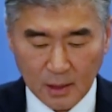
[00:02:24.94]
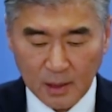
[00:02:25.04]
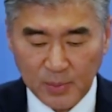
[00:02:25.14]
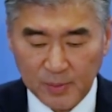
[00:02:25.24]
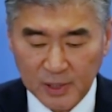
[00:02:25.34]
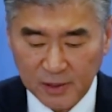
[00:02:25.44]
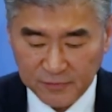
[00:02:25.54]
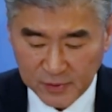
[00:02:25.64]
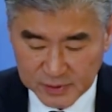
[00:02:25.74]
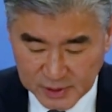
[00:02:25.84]
Our public
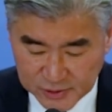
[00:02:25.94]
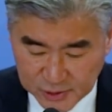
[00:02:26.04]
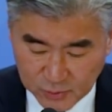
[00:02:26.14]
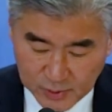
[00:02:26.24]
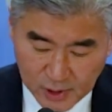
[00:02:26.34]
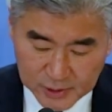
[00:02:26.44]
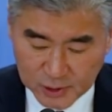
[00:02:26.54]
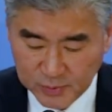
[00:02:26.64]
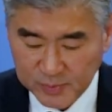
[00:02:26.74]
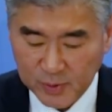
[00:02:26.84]
affairs section will
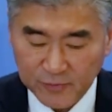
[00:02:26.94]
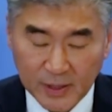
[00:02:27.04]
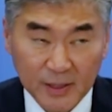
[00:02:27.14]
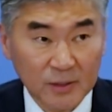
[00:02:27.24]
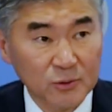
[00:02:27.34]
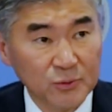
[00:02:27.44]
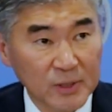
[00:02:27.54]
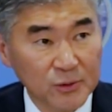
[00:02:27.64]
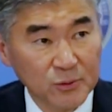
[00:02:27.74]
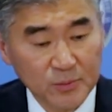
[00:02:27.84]
also be providing
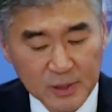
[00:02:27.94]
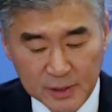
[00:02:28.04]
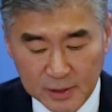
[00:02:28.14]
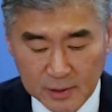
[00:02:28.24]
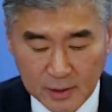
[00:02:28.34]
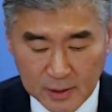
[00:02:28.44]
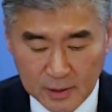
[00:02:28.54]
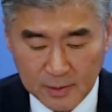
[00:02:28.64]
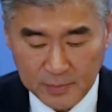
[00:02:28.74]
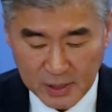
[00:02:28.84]
22 million
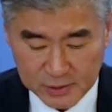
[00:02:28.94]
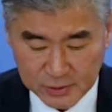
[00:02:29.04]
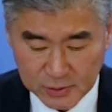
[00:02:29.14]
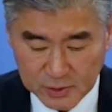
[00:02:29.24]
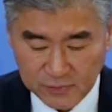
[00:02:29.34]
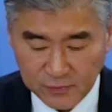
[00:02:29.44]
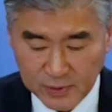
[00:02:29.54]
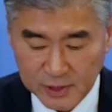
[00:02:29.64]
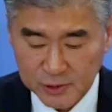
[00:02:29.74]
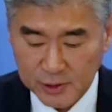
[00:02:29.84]
pesos for
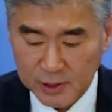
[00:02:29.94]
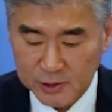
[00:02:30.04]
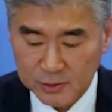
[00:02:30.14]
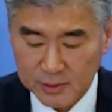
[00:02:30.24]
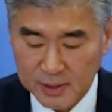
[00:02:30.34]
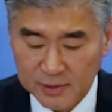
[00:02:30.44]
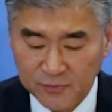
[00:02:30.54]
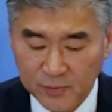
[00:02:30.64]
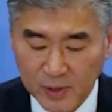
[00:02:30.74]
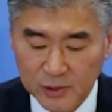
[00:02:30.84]
educational and
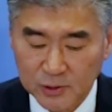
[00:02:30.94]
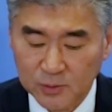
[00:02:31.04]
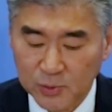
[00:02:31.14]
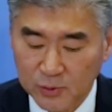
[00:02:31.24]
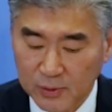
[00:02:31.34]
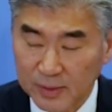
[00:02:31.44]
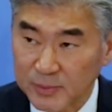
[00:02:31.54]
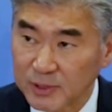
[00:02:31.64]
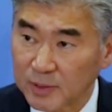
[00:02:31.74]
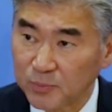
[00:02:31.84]
informational
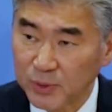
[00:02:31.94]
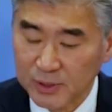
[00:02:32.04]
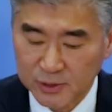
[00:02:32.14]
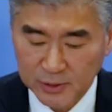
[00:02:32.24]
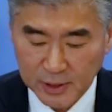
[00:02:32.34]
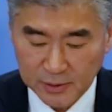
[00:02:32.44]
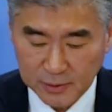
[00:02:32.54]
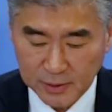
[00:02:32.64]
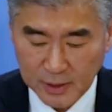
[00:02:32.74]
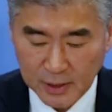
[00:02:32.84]
programs that bring
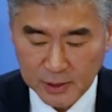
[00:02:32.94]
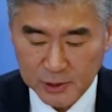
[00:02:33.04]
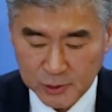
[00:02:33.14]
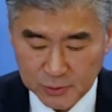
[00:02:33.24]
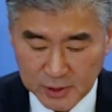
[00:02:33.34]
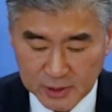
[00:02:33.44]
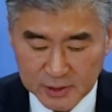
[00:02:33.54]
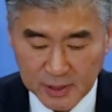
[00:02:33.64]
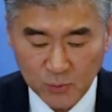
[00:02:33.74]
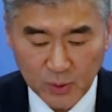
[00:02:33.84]
together
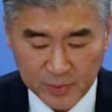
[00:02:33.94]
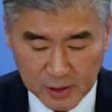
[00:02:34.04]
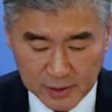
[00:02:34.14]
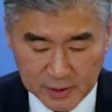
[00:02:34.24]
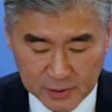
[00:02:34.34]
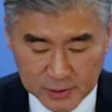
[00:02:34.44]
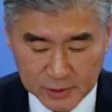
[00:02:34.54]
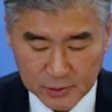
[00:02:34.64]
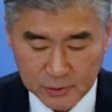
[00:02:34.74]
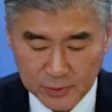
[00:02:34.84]
students and women
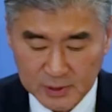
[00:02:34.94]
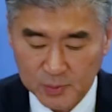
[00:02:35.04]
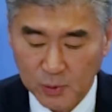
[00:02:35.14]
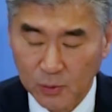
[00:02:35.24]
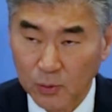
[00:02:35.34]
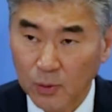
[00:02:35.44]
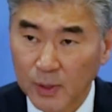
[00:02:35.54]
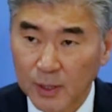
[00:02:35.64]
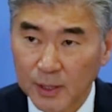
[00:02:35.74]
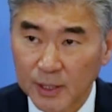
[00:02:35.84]
leaders to explore
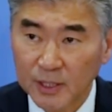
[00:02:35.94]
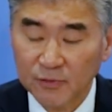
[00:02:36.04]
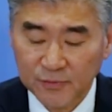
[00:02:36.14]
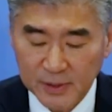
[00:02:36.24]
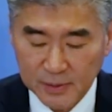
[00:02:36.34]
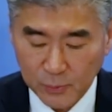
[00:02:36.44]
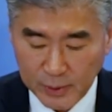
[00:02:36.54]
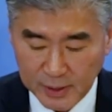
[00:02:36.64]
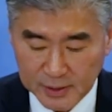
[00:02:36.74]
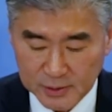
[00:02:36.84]
innovative
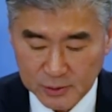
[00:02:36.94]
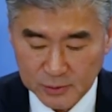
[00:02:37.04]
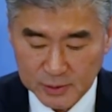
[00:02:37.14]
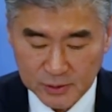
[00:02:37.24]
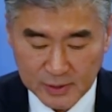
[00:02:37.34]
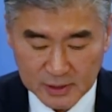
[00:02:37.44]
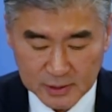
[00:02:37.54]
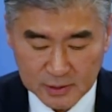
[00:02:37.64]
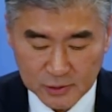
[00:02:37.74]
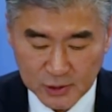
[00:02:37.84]
ways to
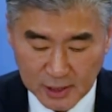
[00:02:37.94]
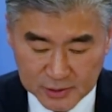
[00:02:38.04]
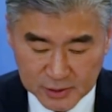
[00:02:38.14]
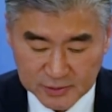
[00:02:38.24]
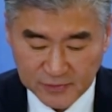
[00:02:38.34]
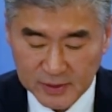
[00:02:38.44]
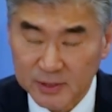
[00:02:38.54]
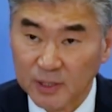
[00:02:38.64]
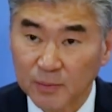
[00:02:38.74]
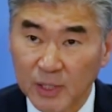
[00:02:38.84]
address the challenges
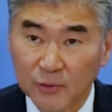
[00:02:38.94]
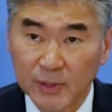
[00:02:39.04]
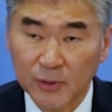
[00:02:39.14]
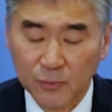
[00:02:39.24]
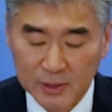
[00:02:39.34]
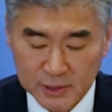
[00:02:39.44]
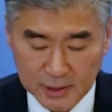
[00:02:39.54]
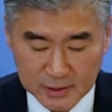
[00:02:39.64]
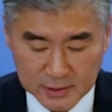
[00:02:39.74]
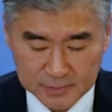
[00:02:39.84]
facing Marawi
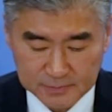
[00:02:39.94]
residents.